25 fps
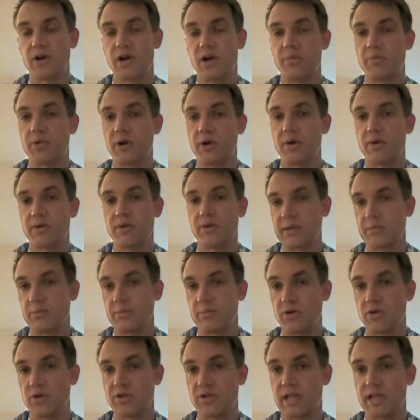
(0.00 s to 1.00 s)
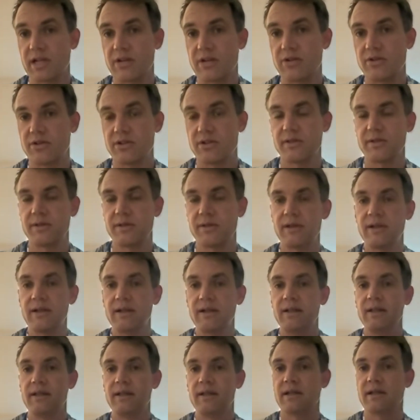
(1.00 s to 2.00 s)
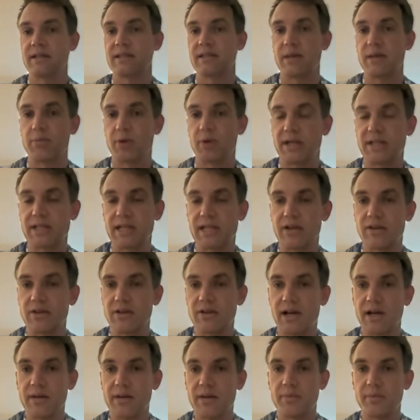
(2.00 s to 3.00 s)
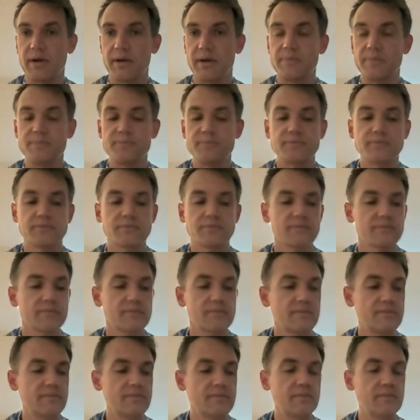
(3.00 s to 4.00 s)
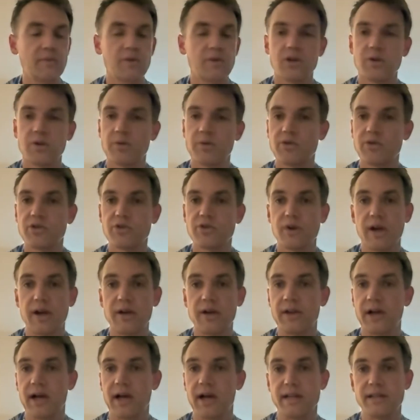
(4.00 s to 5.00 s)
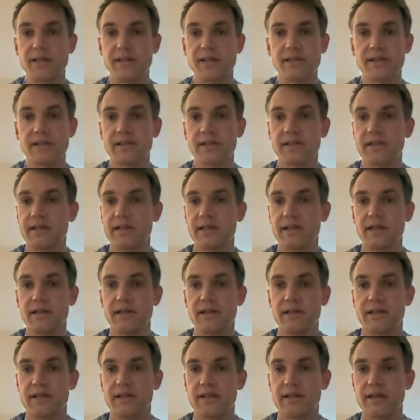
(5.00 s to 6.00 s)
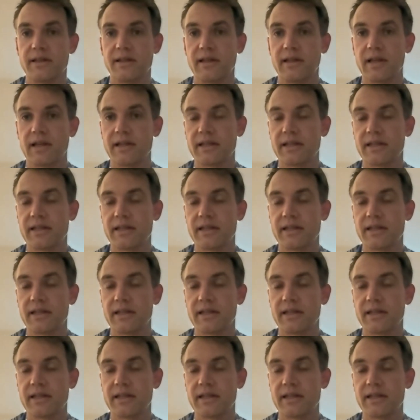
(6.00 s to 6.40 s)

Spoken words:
on par with like motorcycles because they break down a lot. But commercial airlines, that